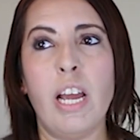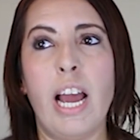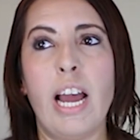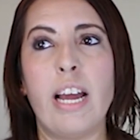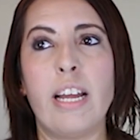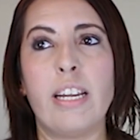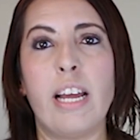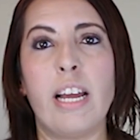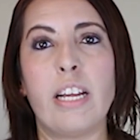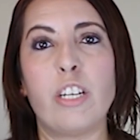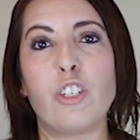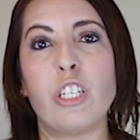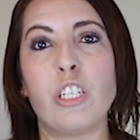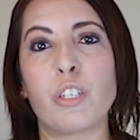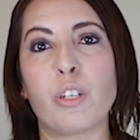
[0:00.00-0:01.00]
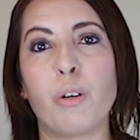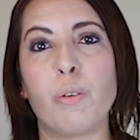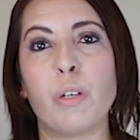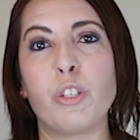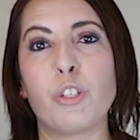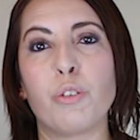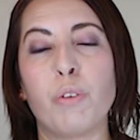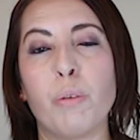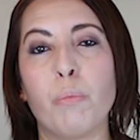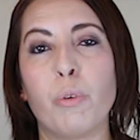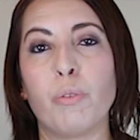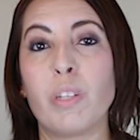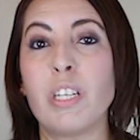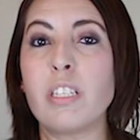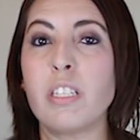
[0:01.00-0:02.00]
and then she's going to
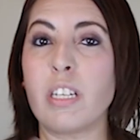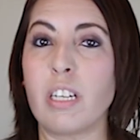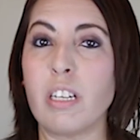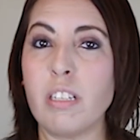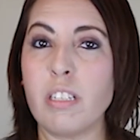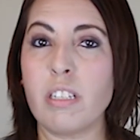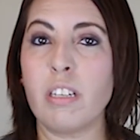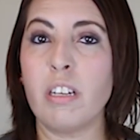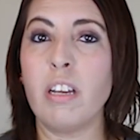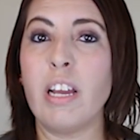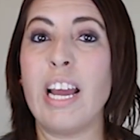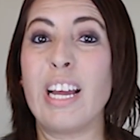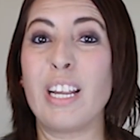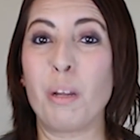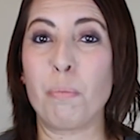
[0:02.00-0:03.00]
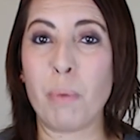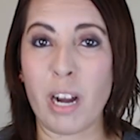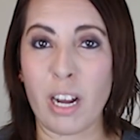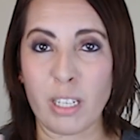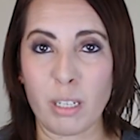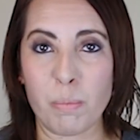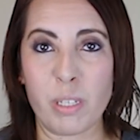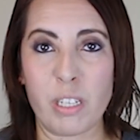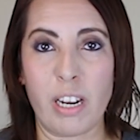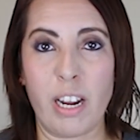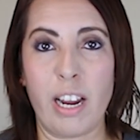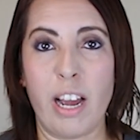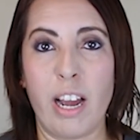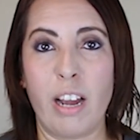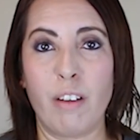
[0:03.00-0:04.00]
remove the cyst and the polyps that I
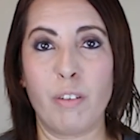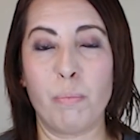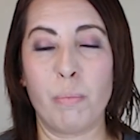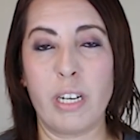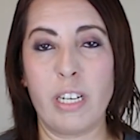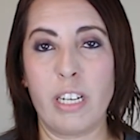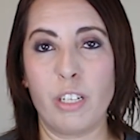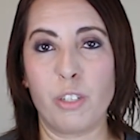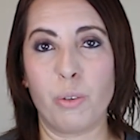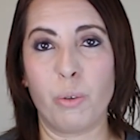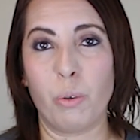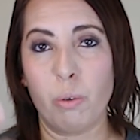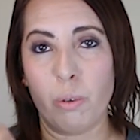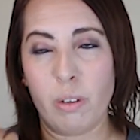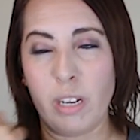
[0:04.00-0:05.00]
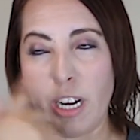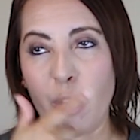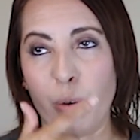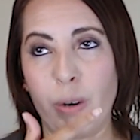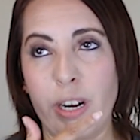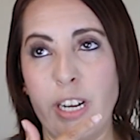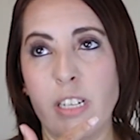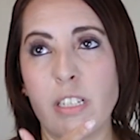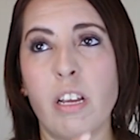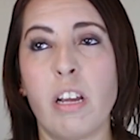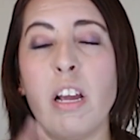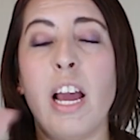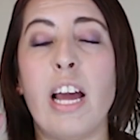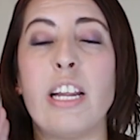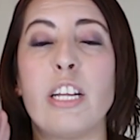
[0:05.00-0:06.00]
have in my nasal airways,
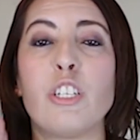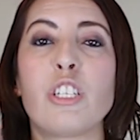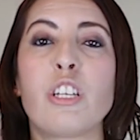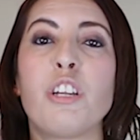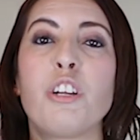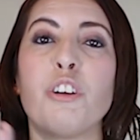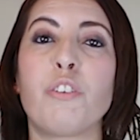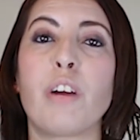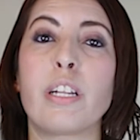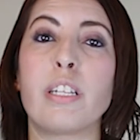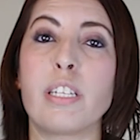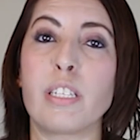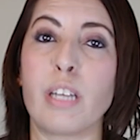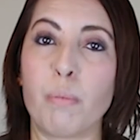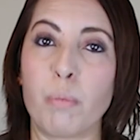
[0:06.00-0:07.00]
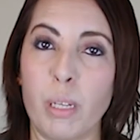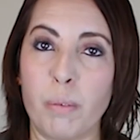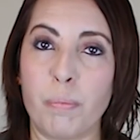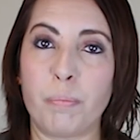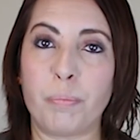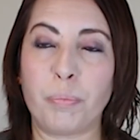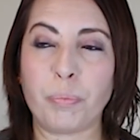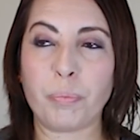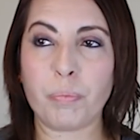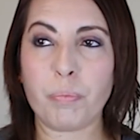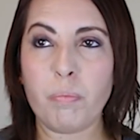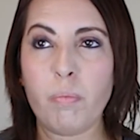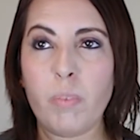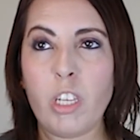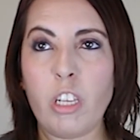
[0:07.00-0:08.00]
and then she's going to correct the septum.
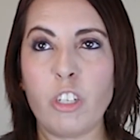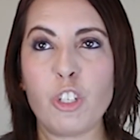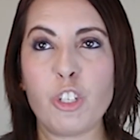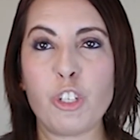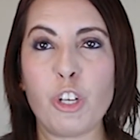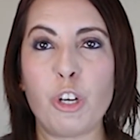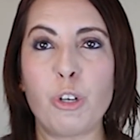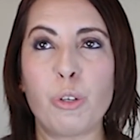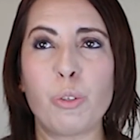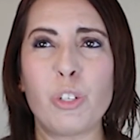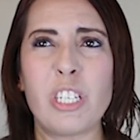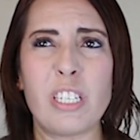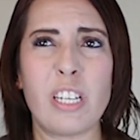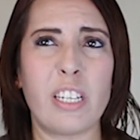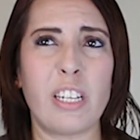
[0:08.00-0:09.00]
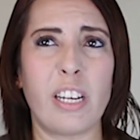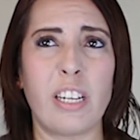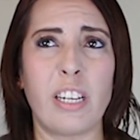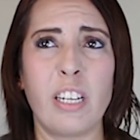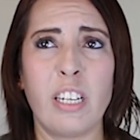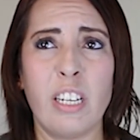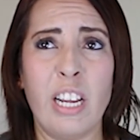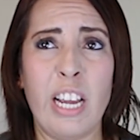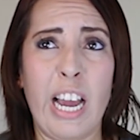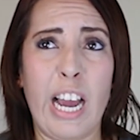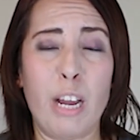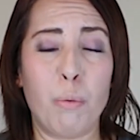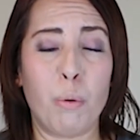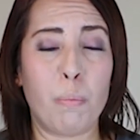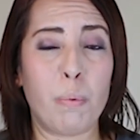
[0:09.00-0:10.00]
So she said that
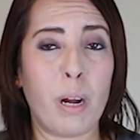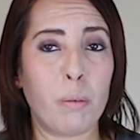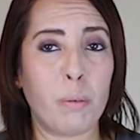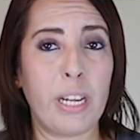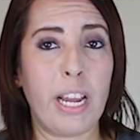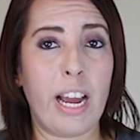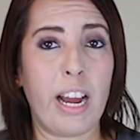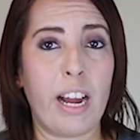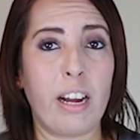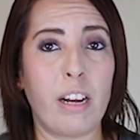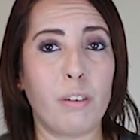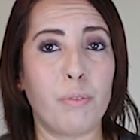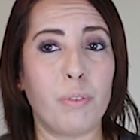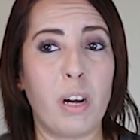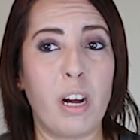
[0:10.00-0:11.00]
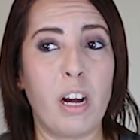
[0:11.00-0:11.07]
I will probably have